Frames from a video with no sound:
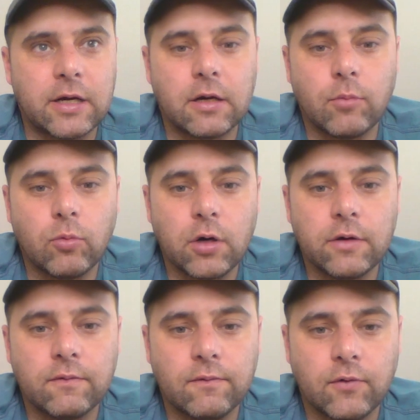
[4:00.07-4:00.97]
my number
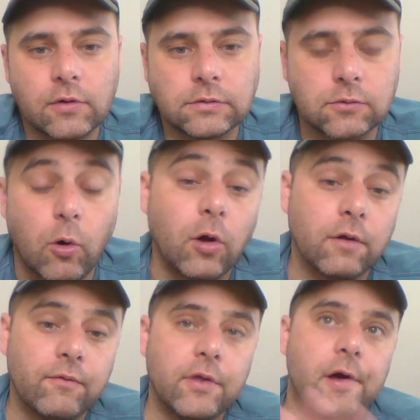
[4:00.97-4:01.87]
one for all
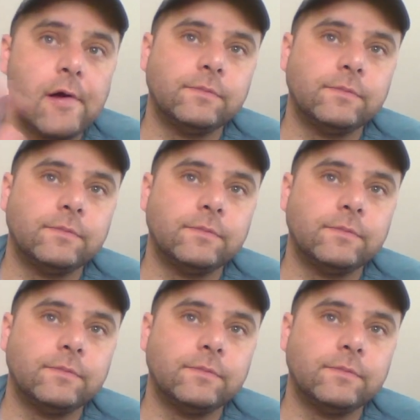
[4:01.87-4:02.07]
of the